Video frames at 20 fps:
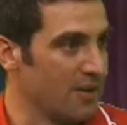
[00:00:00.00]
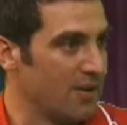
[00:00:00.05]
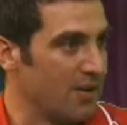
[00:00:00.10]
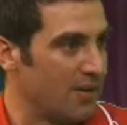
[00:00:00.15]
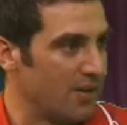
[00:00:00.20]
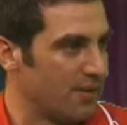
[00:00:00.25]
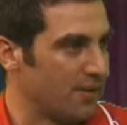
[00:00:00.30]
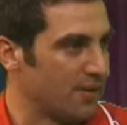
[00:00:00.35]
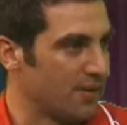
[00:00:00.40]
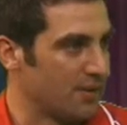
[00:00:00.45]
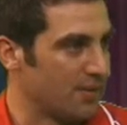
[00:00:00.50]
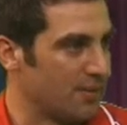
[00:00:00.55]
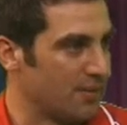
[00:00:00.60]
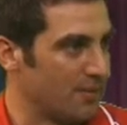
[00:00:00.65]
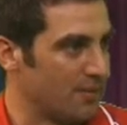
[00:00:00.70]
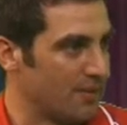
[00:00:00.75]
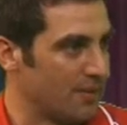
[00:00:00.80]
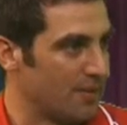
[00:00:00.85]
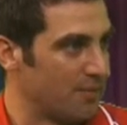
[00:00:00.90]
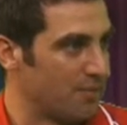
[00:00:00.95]
I think
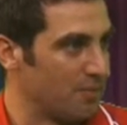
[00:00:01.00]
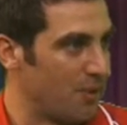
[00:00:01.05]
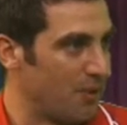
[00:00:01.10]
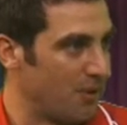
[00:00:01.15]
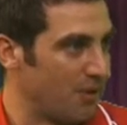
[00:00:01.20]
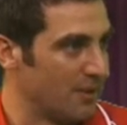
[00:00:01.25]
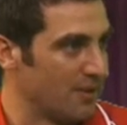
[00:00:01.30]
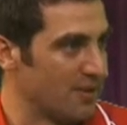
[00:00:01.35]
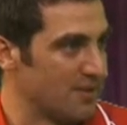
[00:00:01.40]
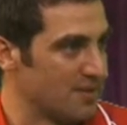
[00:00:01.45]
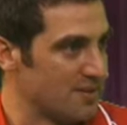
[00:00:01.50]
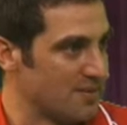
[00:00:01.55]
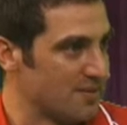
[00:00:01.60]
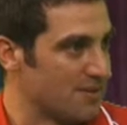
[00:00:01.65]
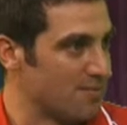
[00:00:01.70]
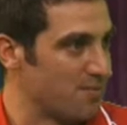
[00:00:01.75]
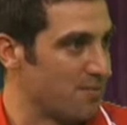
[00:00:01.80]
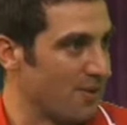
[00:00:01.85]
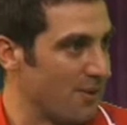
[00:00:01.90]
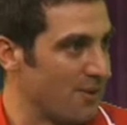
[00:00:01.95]
with my listed
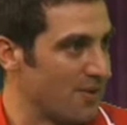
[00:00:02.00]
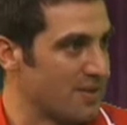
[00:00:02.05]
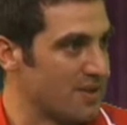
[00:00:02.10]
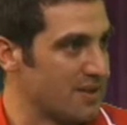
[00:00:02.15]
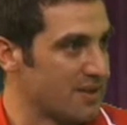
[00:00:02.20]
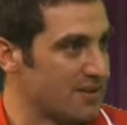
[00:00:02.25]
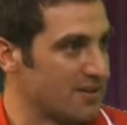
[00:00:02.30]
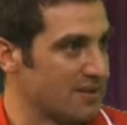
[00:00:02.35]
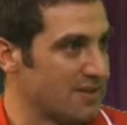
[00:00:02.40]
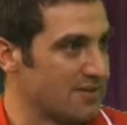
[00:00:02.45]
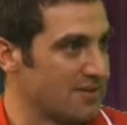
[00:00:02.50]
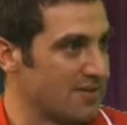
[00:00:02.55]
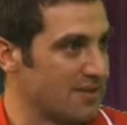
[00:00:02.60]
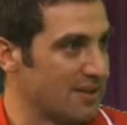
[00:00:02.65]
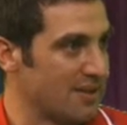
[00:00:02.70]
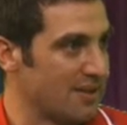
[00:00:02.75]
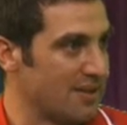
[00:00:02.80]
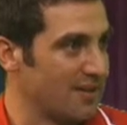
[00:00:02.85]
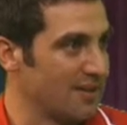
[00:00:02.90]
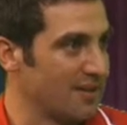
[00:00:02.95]
projects,
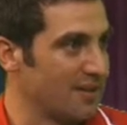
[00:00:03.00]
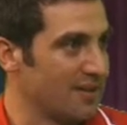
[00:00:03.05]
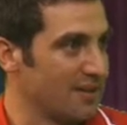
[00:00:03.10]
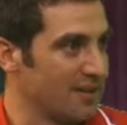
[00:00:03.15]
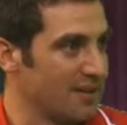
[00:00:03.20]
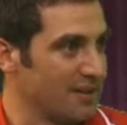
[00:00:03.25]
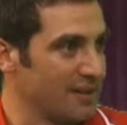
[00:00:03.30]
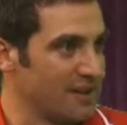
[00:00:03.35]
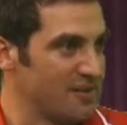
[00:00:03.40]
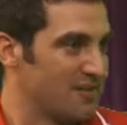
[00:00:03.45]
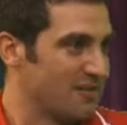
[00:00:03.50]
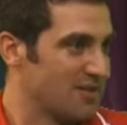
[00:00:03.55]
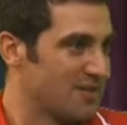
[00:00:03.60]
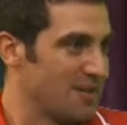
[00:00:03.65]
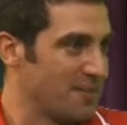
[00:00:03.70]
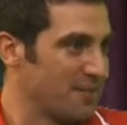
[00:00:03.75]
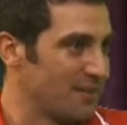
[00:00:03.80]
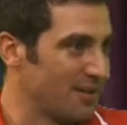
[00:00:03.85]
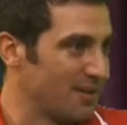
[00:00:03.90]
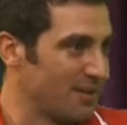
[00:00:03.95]
even
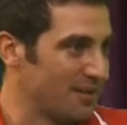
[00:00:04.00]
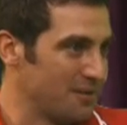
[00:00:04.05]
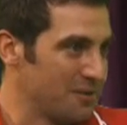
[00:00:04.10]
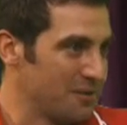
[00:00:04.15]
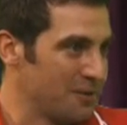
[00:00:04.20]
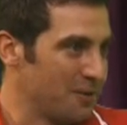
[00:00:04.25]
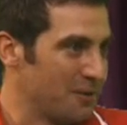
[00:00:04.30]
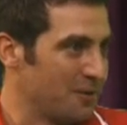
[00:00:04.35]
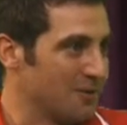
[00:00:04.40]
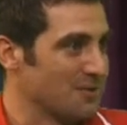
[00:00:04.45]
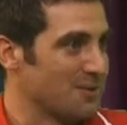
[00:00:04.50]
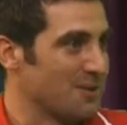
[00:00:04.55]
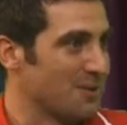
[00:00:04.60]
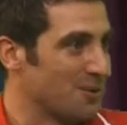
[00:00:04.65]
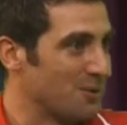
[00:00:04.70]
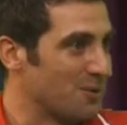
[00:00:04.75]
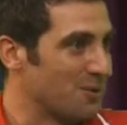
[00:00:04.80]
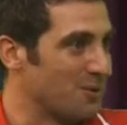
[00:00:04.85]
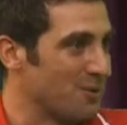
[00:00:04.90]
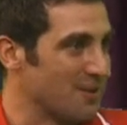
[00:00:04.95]
some of the not so
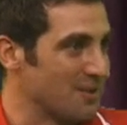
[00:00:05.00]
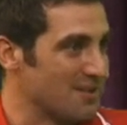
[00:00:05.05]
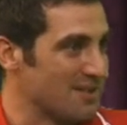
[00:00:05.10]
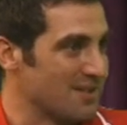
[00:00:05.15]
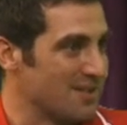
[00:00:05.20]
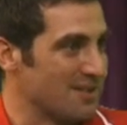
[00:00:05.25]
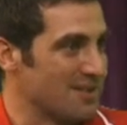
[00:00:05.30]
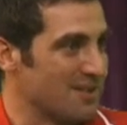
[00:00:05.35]
good ones there,